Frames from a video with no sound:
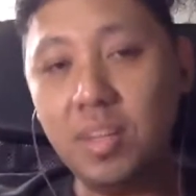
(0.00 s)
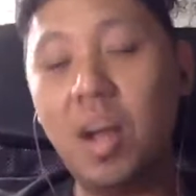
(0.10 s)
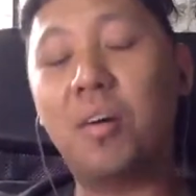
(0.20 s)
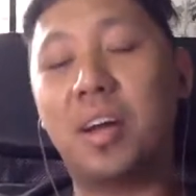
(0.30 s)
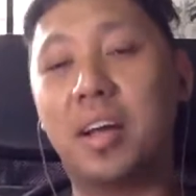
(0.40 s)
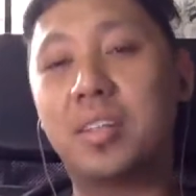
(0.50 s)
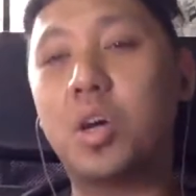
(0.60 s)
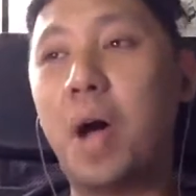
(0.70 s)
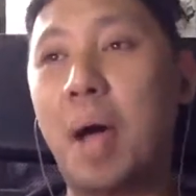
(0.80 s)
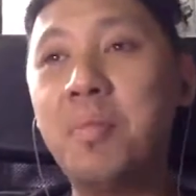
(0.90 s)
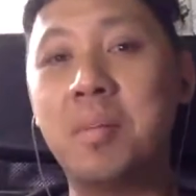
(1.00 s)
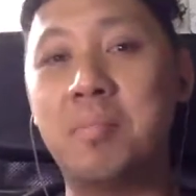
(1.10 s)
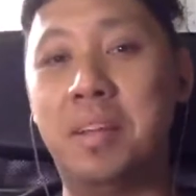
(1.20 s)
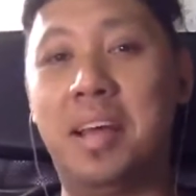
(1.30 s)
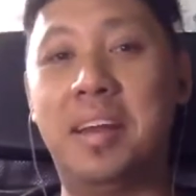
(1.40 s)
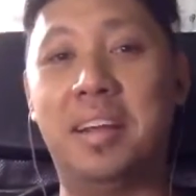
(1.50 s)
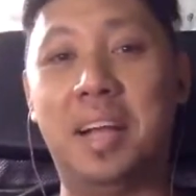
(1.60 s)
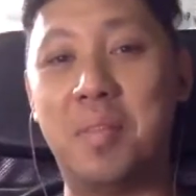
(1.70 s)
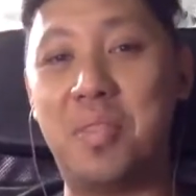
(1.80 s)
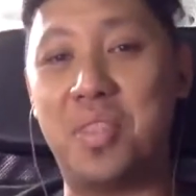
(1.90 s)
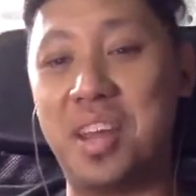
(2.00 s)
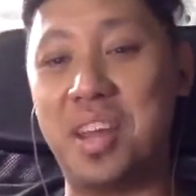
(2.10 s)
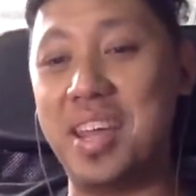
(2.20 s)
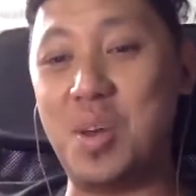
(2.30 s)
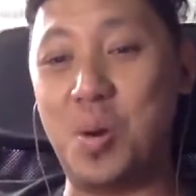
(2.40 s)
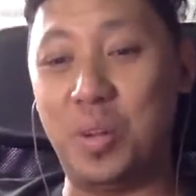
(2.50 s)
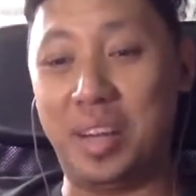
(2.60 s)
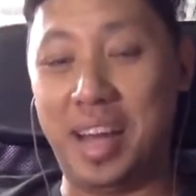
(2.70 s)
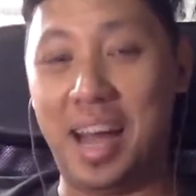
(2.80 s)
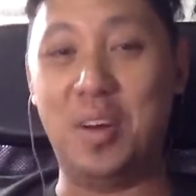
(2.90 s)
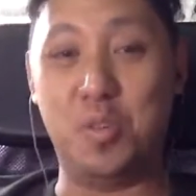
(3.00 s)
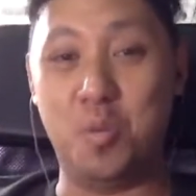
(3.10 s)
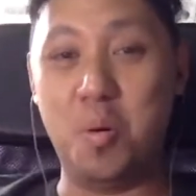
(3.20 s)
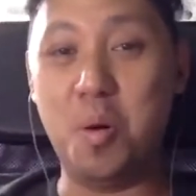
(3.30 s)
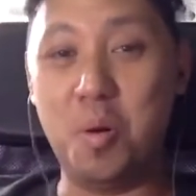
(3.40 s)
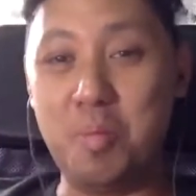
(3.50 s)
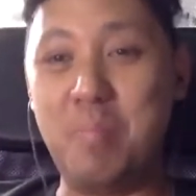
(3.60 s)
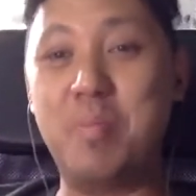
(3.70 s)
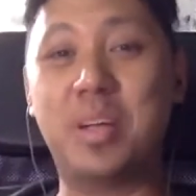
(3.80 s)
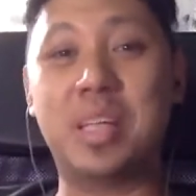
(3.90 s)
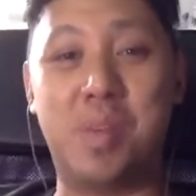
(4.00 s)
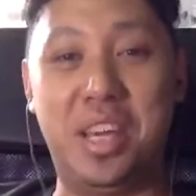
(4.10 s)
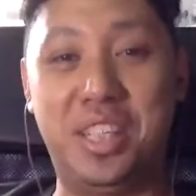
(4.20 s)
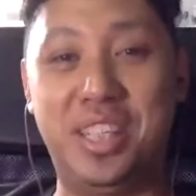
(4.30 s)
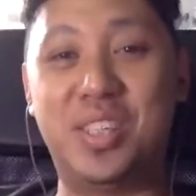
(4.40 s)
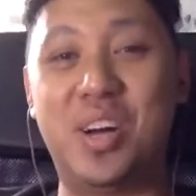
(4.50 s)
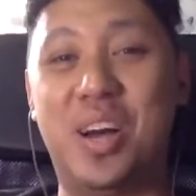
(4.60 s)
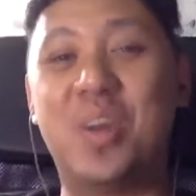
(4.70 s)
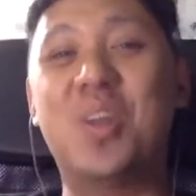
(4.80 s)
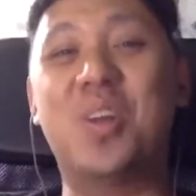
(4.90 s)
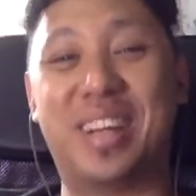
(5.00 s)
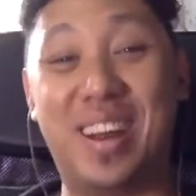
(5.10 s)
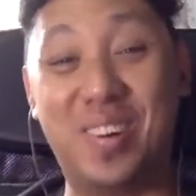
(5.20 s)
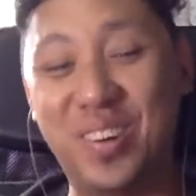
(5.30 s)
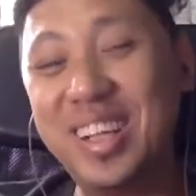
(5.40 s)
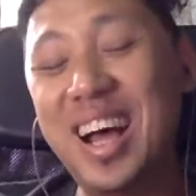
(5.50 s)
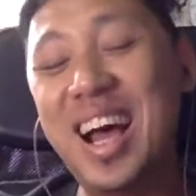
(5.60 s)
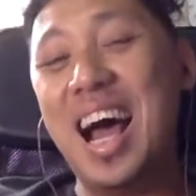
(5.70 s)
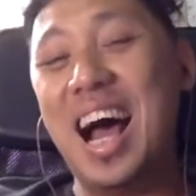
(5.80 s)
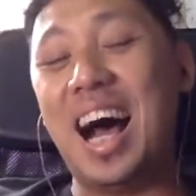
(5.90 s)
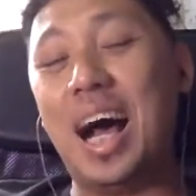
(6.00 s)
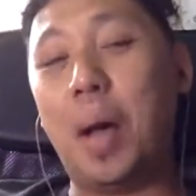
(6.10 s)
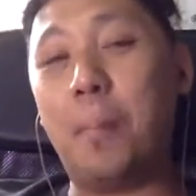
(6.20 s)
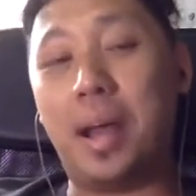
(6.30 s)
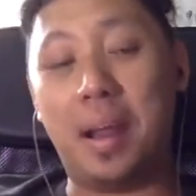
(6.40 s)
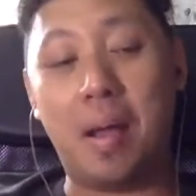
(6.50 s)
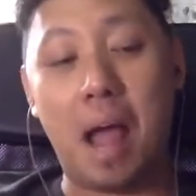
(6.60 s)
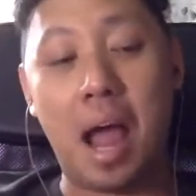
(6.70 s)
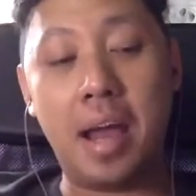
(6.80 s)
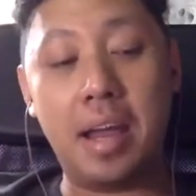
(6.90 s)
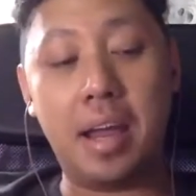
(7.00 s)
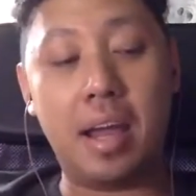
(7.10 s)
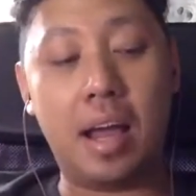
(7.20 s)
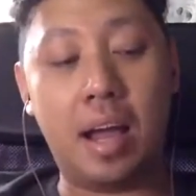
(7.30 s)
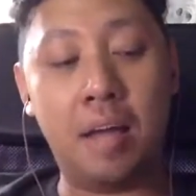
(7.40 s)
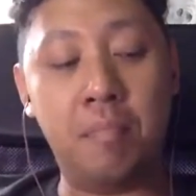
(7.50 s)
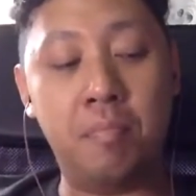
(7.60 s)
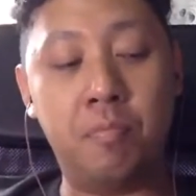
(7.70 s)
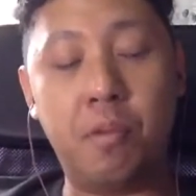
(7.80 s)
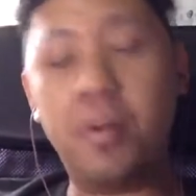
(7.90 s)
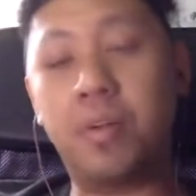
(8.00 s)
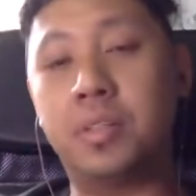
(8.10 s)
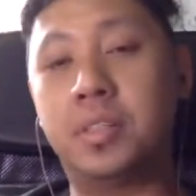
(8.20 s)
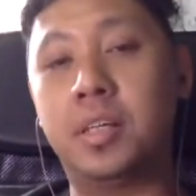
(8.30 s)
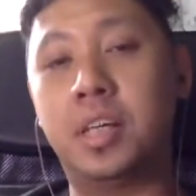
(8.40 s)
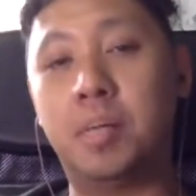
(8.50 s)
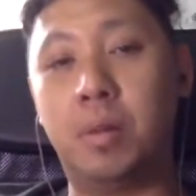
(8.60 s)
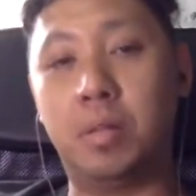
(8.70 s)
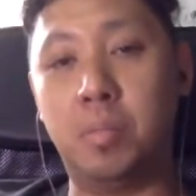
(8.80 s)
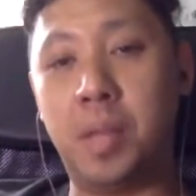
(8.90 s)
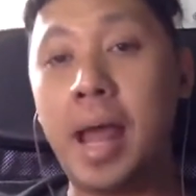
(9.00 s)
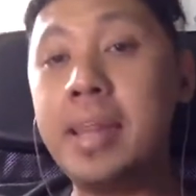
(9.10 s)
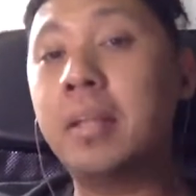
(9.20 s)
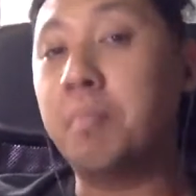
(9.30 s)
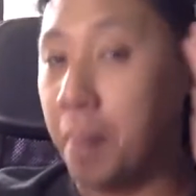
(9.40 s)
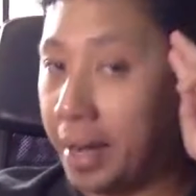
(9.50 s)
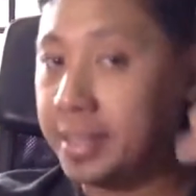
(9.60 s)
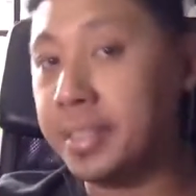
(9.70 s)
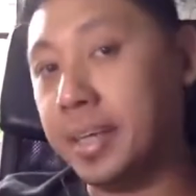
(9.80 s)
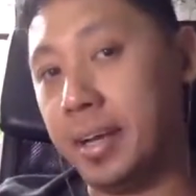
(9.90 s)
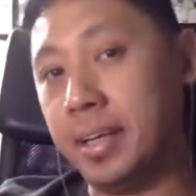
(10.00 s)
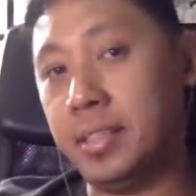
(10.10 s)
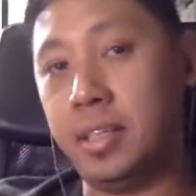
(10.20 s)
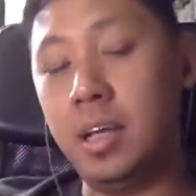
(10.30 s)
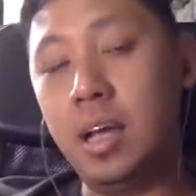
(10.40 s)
Okay, so I'm not a millennial. I'm a 38-year-old guy who, maybe because I'm Asian, so I don't look that old. But I'm very concerned about the millennial mindset, as in